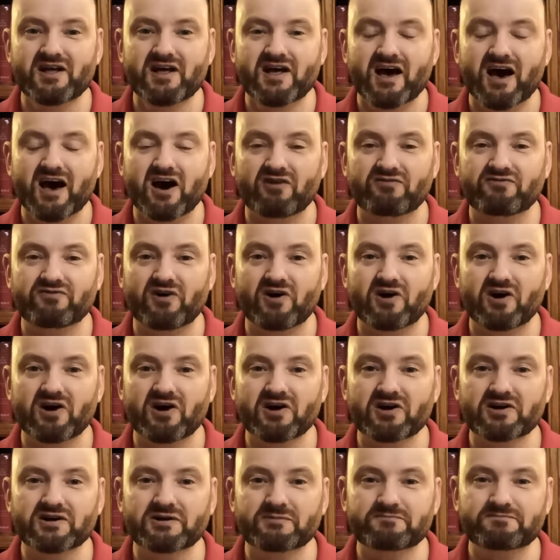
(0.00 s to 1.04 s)
how
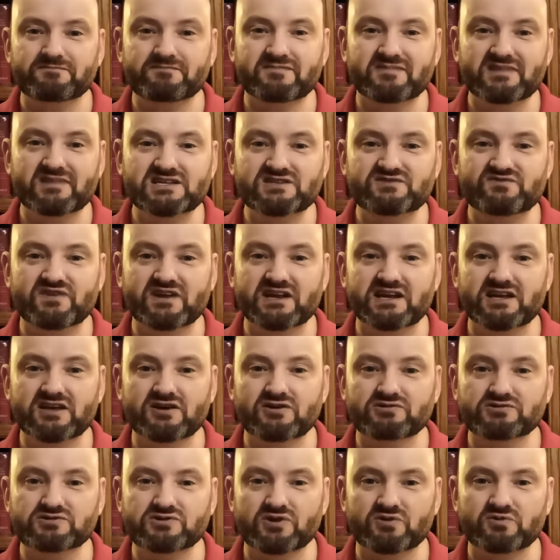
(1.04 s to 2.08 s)
far these
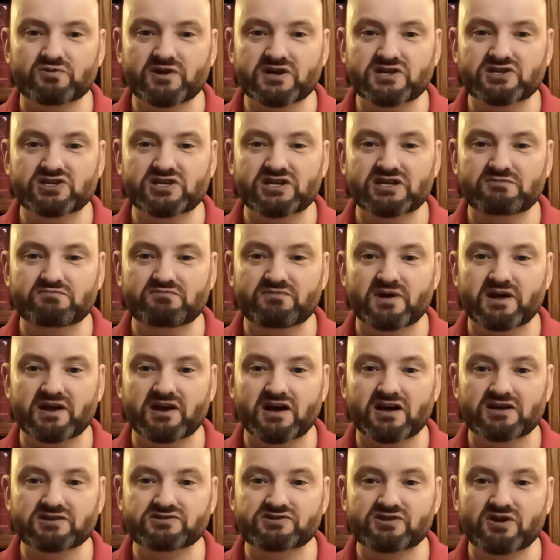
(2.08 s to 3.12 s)
videos are reaching, but
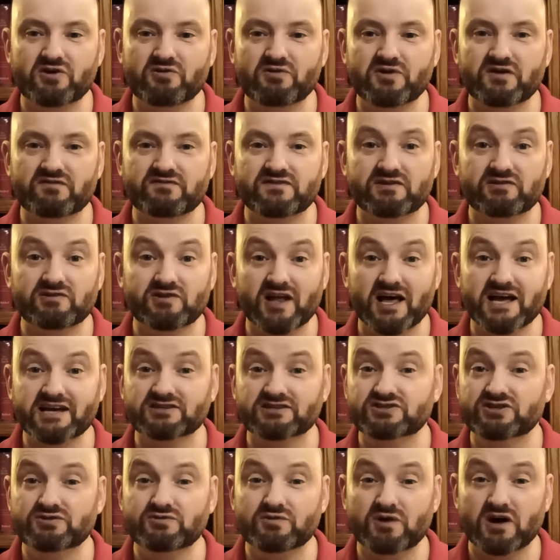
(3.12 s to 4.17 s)
also if you'd like
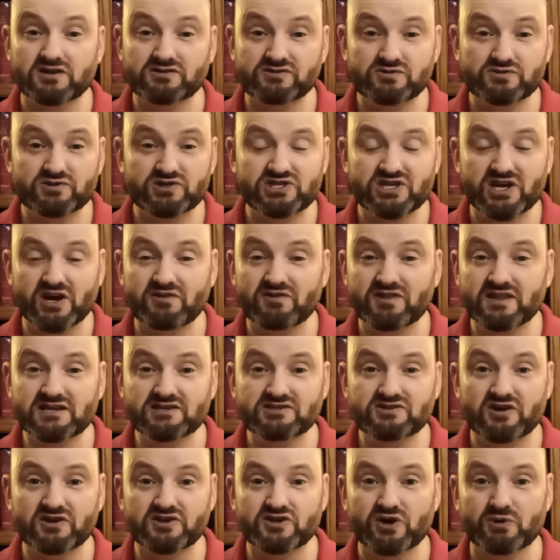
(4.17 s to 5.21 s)
to, also share these
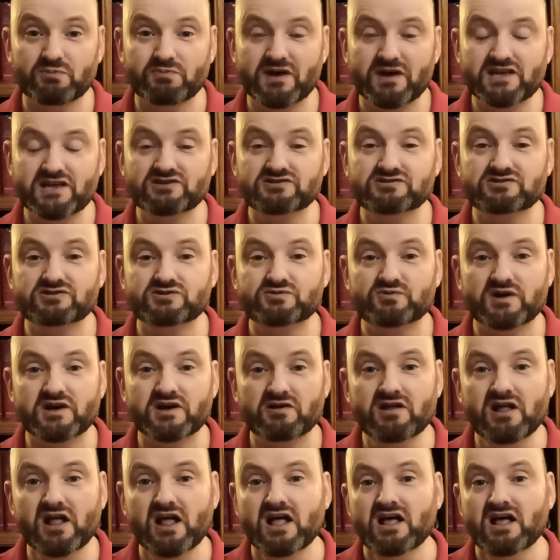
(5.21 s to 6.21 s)
on your pages as well